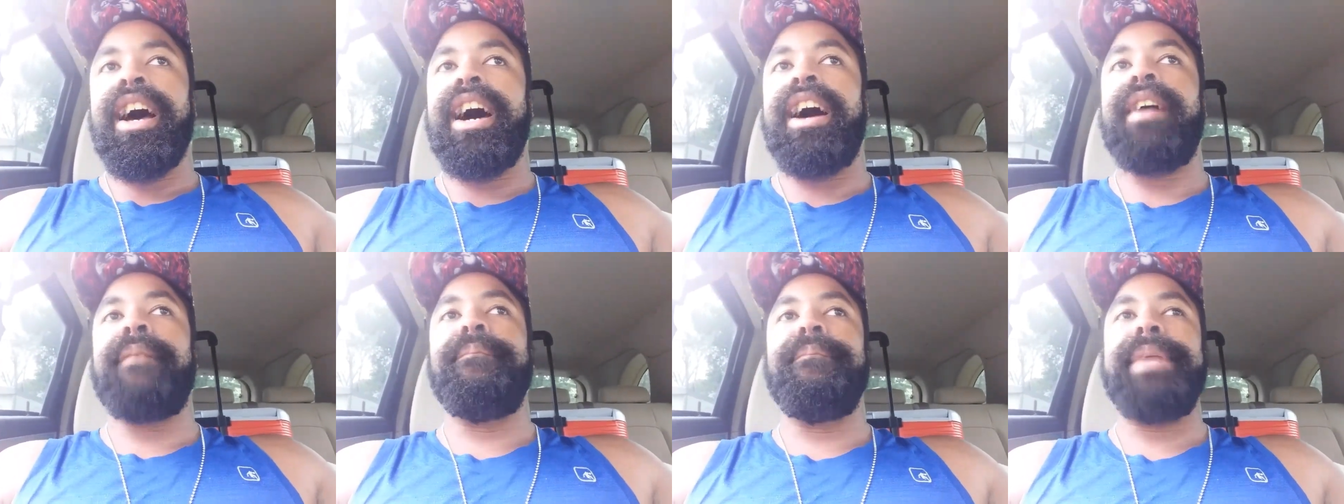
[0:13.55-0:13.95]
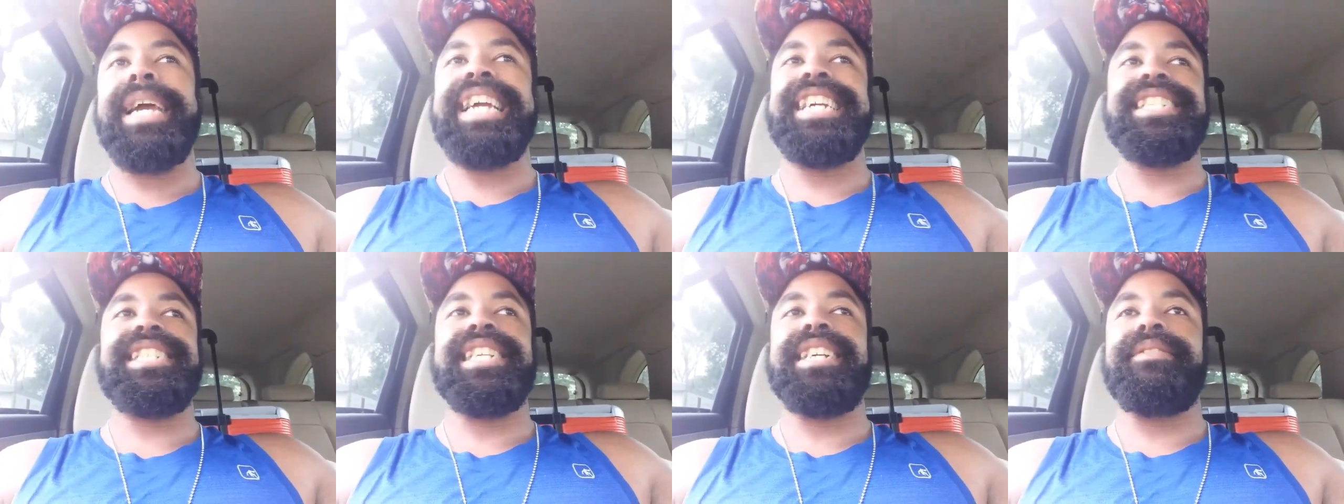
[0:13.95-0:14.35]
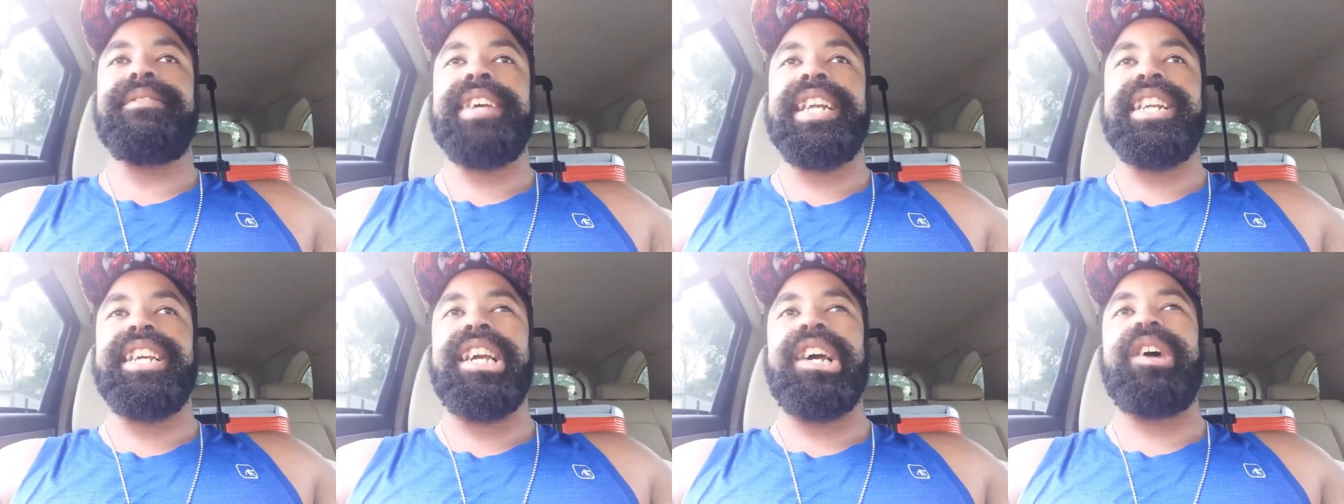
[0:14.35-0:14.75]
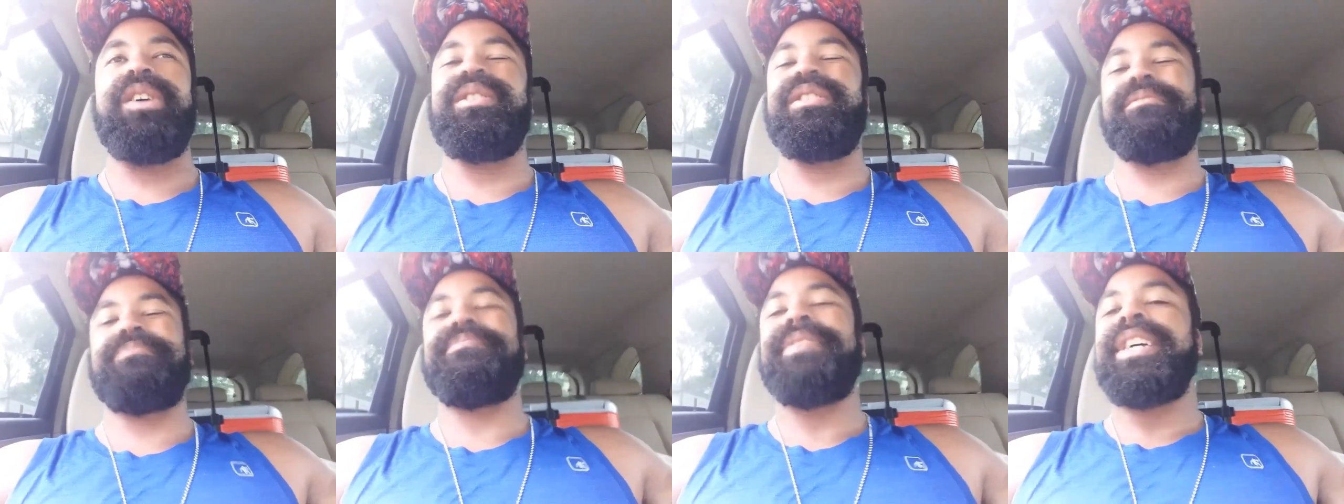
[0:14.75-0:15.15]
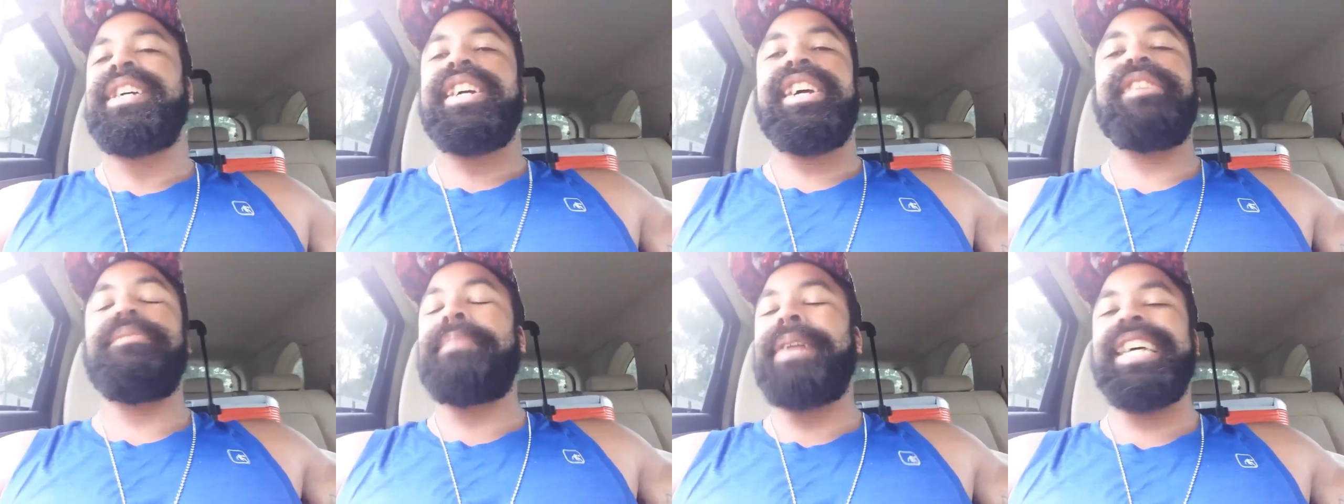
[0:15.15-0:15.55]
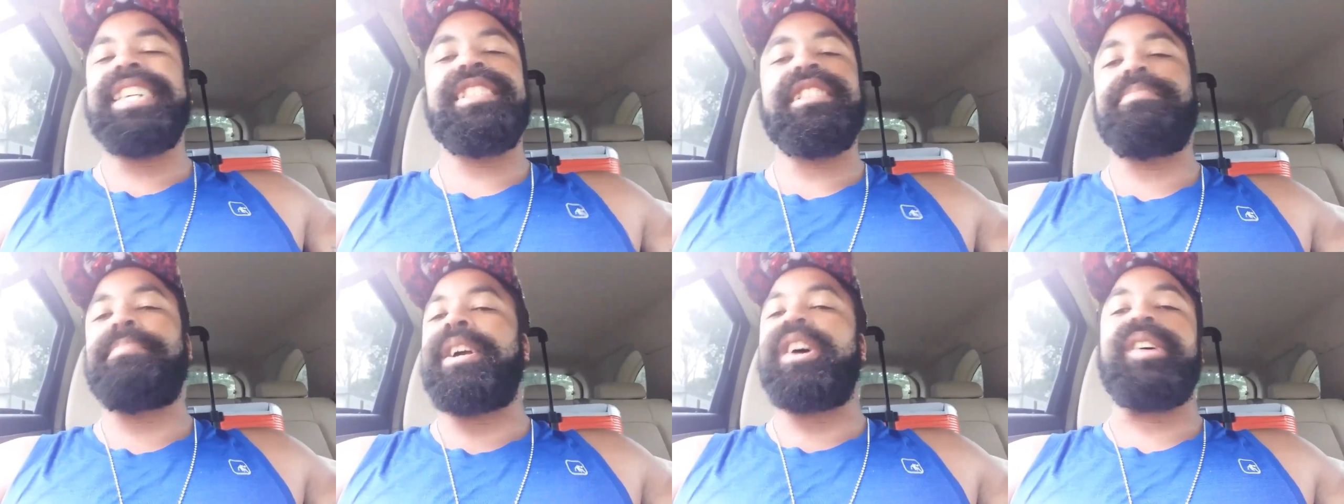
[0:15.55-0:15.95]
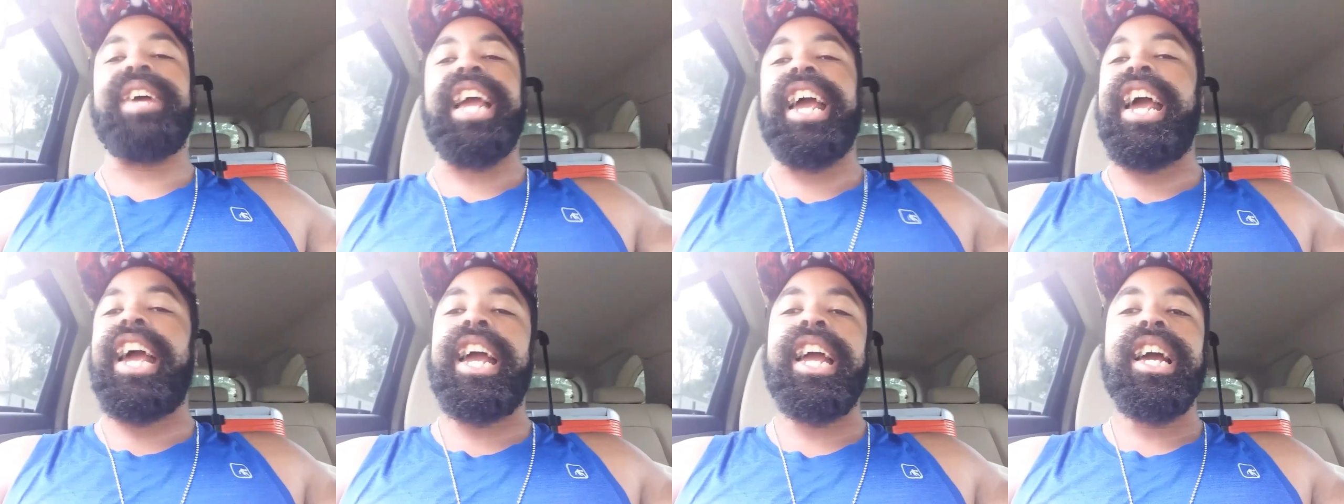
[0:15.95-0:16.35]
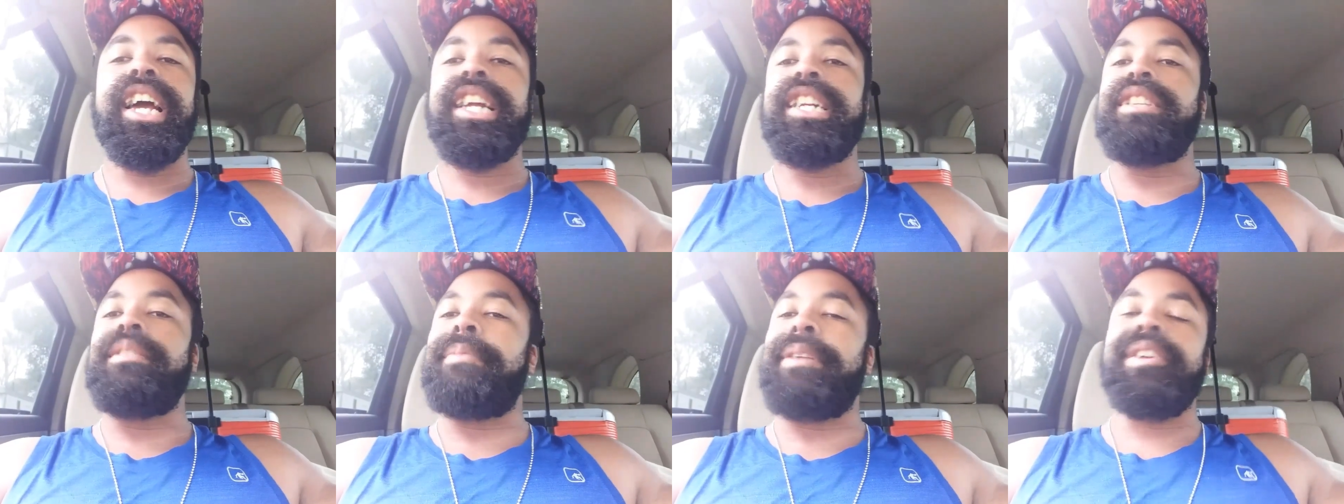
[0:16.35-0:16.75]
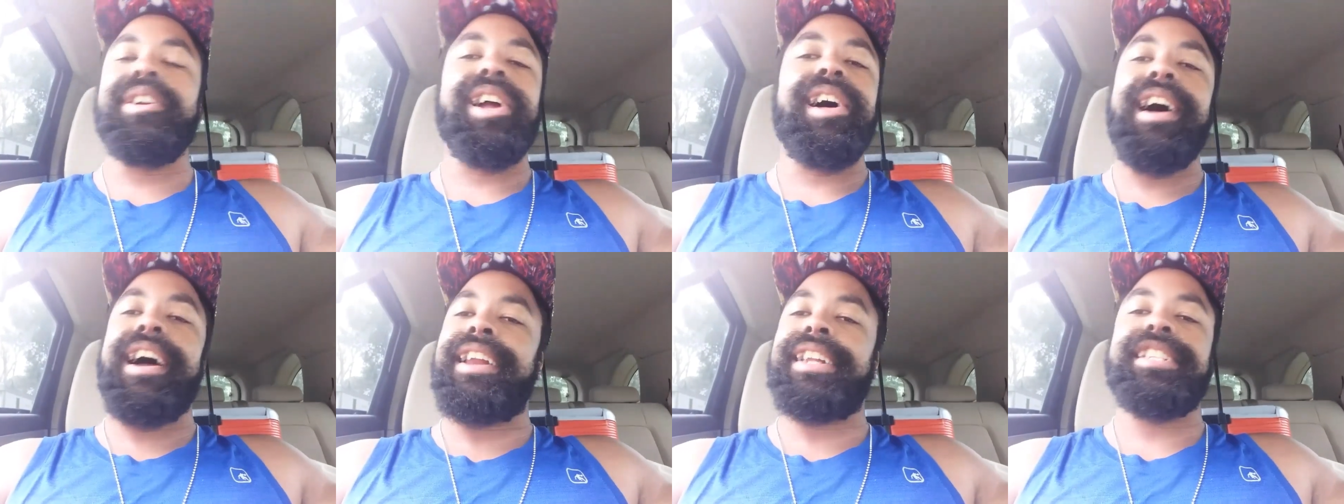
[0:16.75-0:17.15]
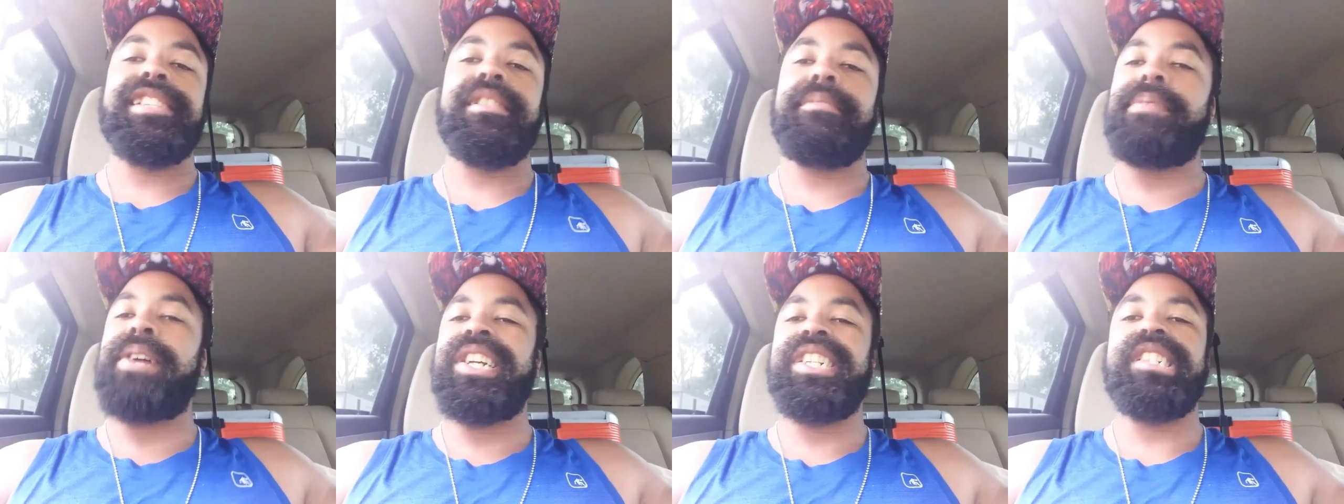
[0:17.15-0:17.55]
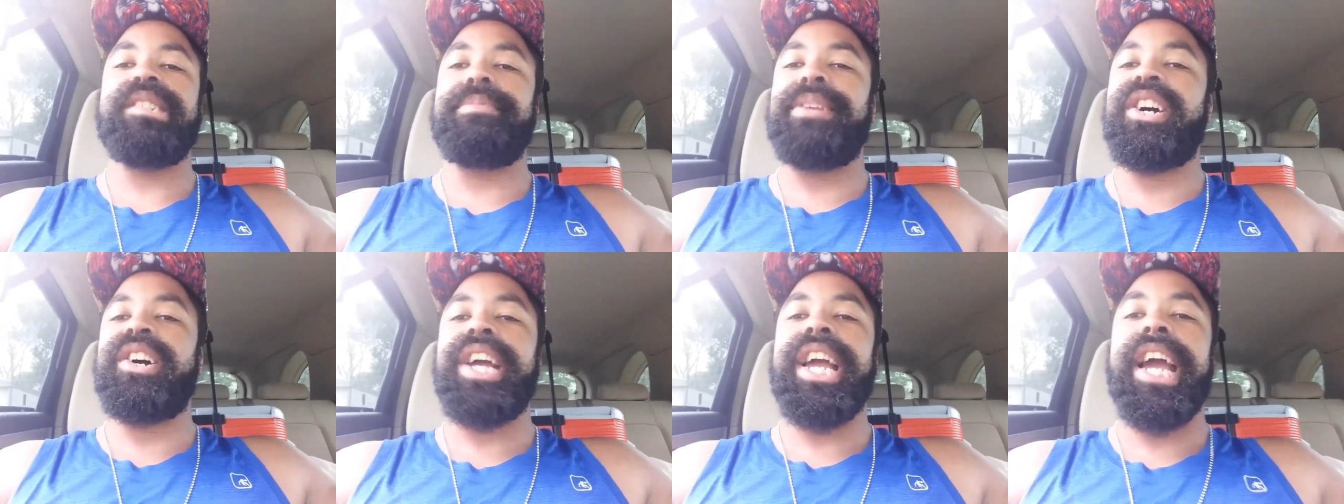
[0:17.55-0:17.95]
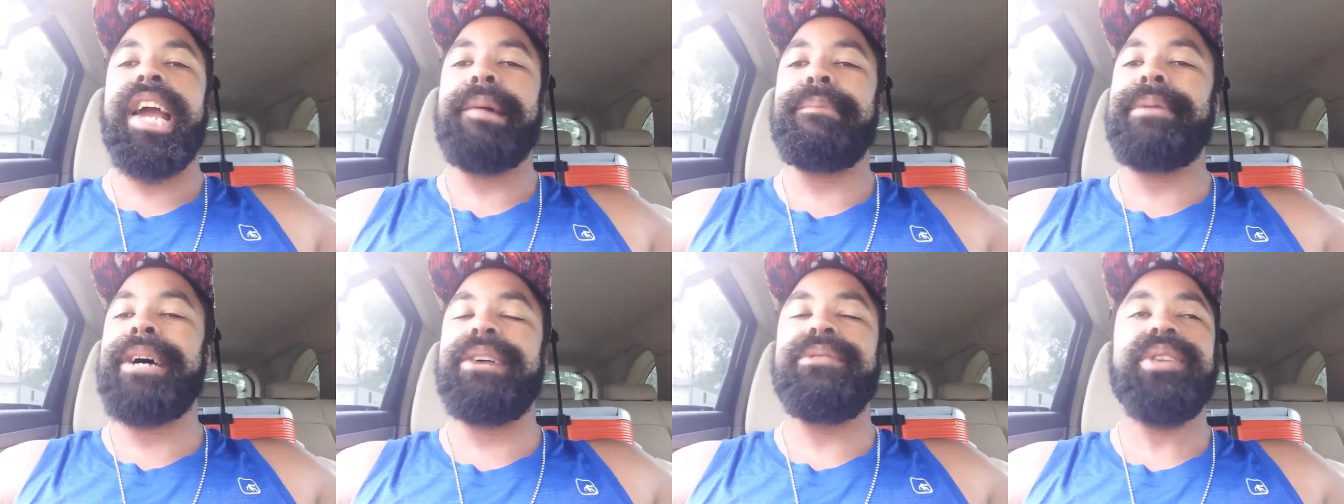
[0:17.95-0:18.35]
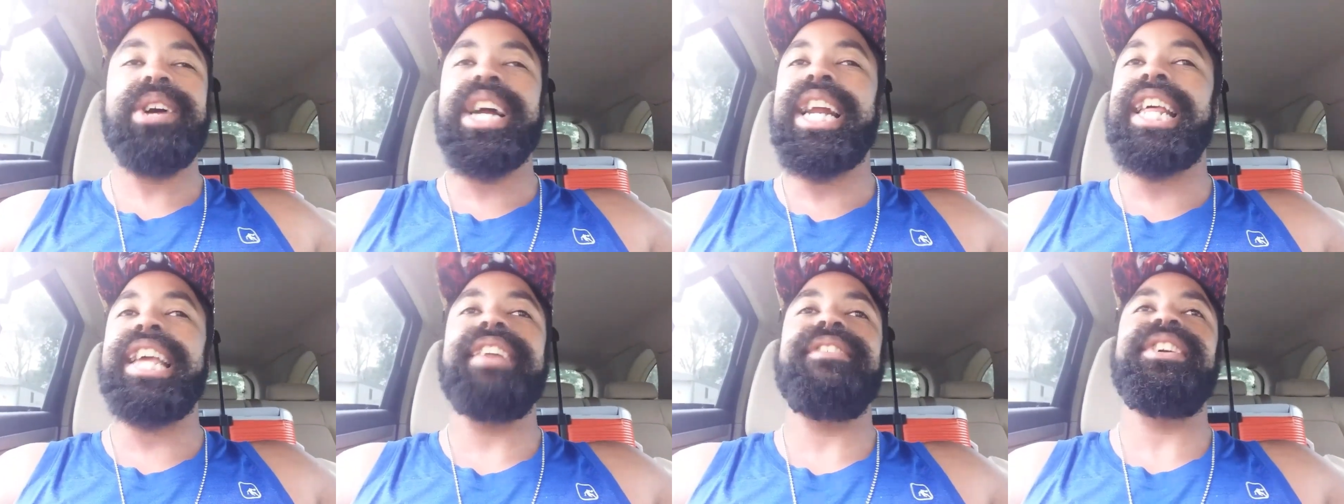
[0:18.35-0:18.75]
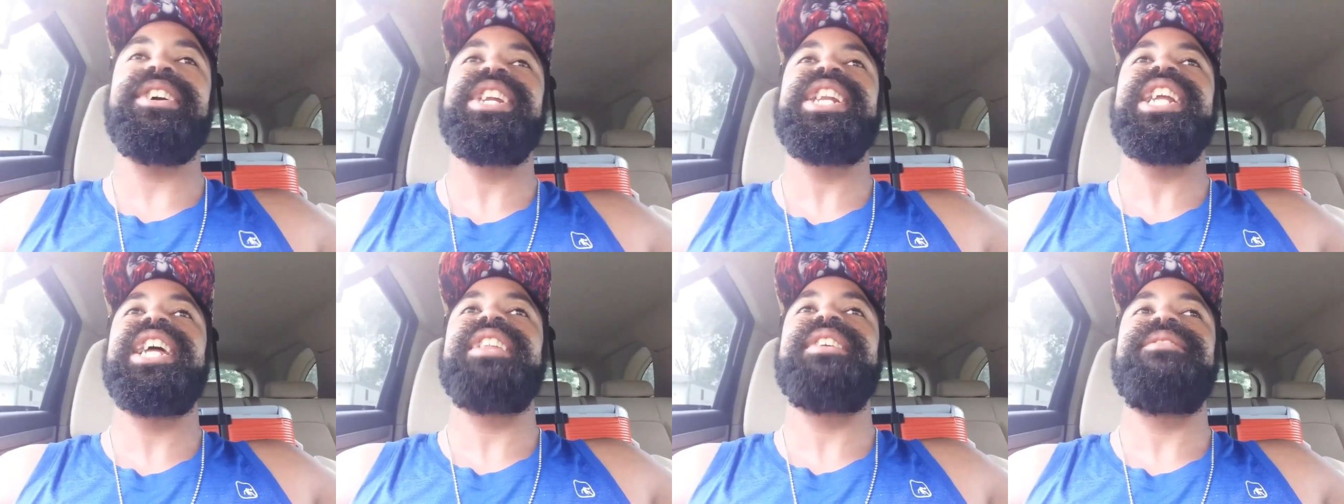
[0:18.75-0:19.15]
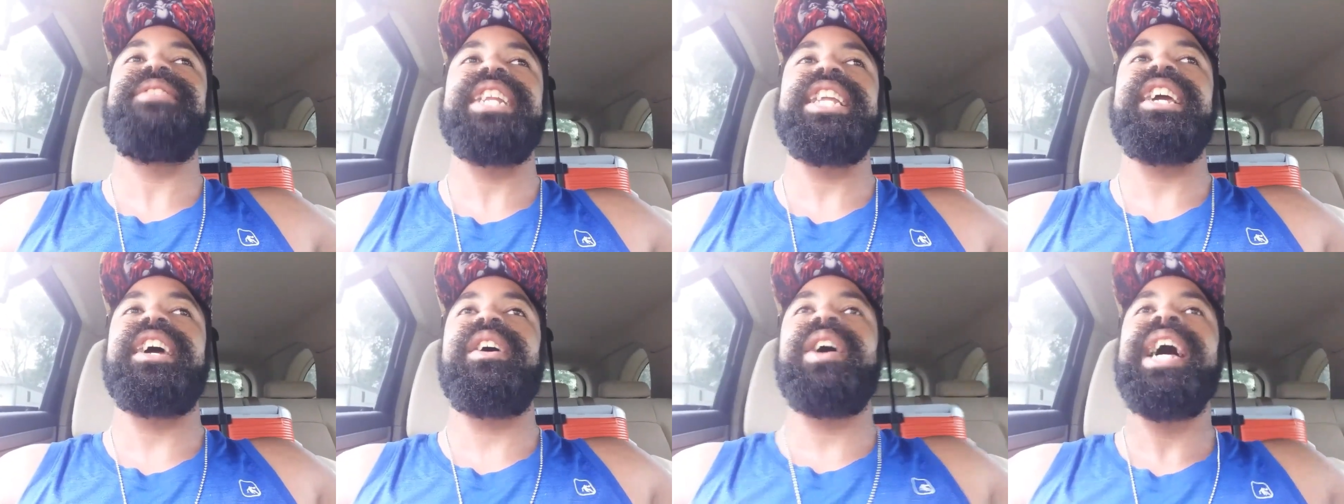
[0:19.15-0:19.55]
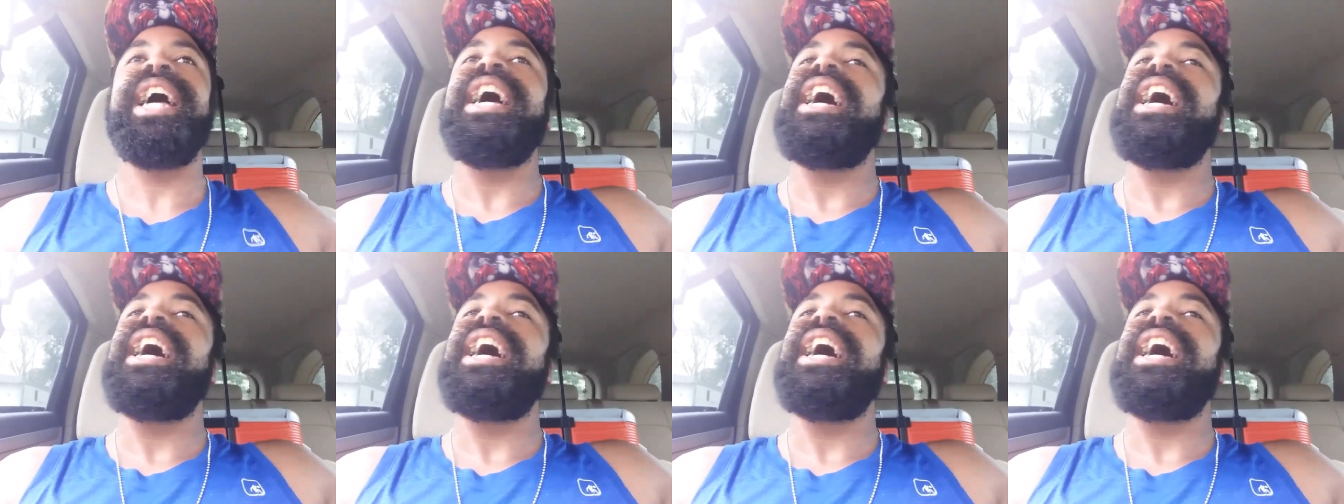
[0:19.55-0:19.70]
amazing video, or it'll probably just be okay to be real honest, it'll probably just be okay, but we're going to give you another video